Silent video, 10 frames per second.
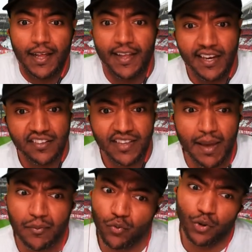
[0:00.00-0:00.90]
In this
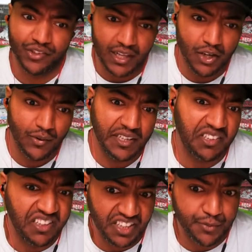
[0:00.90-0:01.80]
game, of course, Hungary
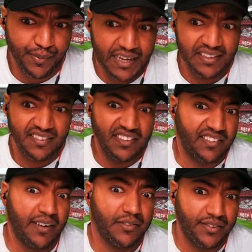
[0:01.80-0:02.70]
looked bright in
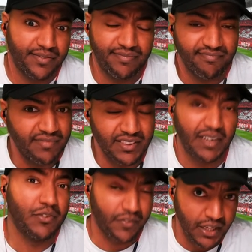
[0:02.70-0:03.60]
terms
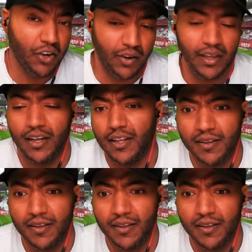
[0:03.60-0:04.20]
of Hungary.